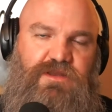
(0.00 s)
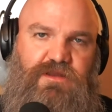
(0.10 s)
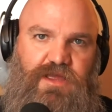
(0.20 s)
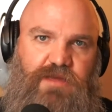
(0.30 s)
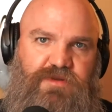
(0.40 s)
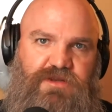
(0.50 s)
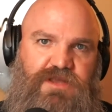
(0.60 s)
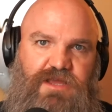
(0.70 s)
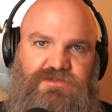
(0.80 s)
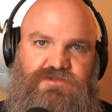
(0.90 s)
happening
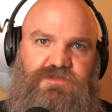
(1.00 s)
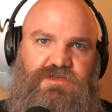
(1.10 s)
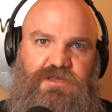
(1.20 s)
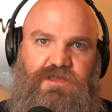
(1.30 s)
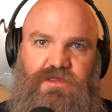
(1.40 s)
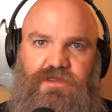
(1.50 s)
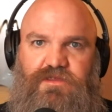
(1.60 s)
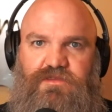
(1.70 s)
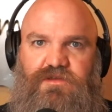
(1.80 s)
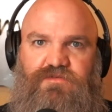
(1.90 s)
nationally
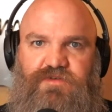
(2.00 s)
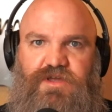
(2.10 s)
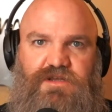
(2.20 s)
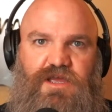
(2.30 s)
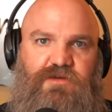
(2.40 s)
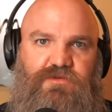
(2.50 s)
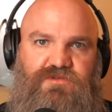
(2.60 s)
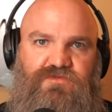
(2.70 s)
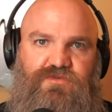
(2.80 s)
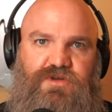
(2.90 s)
that affect Iowans'
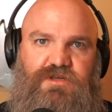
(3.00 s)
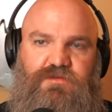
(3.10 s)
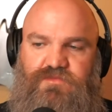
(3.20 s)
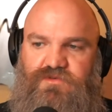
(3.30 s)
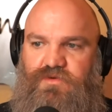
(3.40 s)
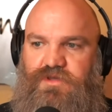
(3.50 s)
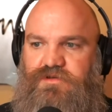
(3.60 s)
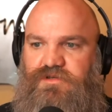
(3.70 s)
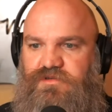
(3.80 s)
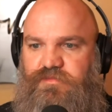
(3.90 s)
freedoms, whether
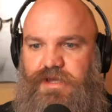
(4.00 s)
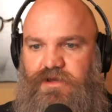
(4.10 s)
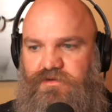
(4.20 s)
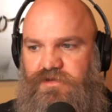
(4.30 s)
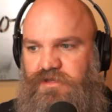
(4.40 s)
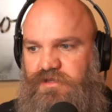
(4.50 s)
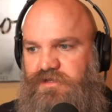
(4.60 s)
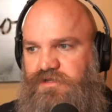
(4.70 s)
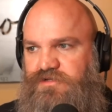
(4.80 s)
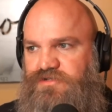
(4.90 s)
it's about
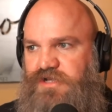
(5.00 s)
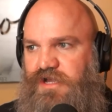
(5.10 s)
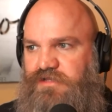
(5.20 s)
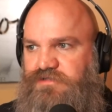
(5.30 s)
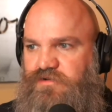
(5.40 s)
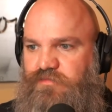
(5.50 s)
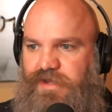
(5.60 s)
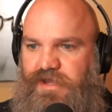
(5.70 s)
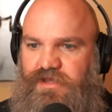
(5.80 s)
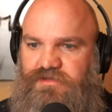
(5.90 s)
shots or
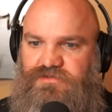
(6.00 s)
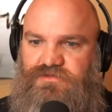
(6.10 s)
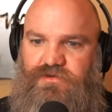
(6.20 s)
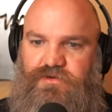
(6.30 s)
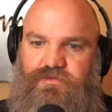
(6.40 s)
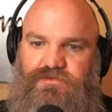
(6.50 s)
masks or